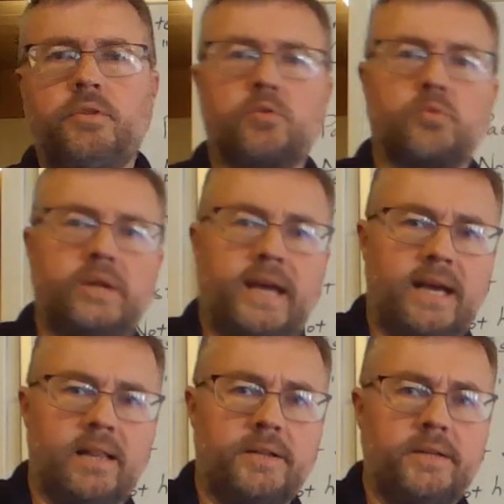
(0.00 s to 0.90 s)
the
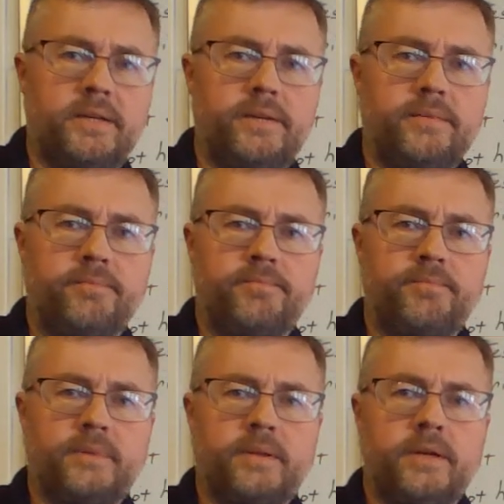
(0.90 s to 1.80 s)
reality
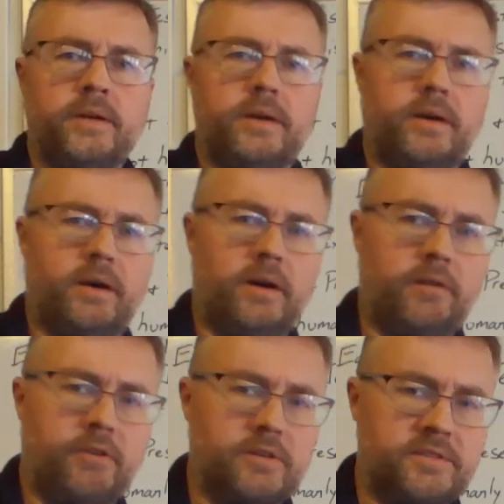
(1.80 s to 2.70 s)

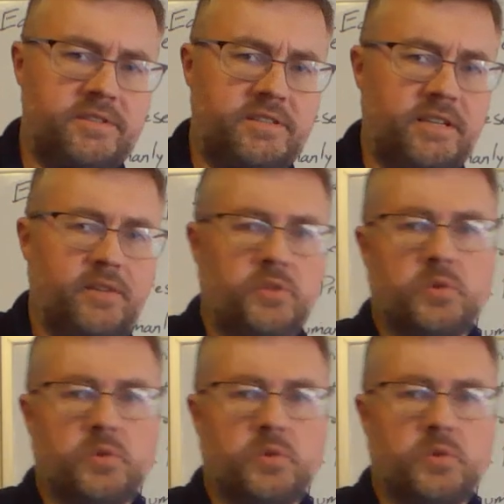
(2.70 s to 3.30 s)
of our sin,